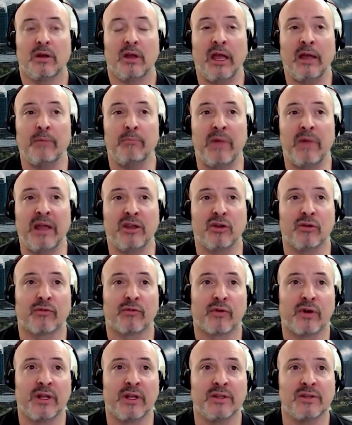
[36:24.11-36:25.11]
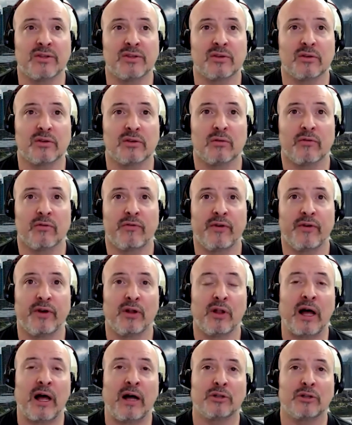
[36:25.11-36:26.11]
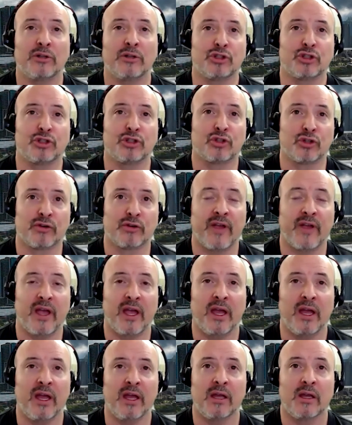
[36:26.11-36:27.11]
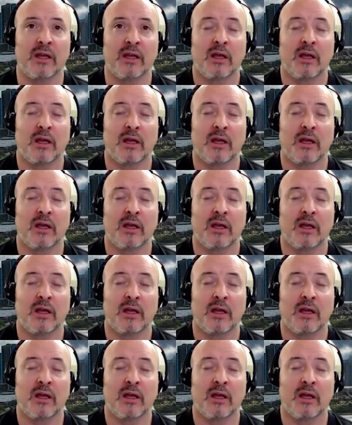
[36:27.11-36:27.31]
and make your friends fill out your survey,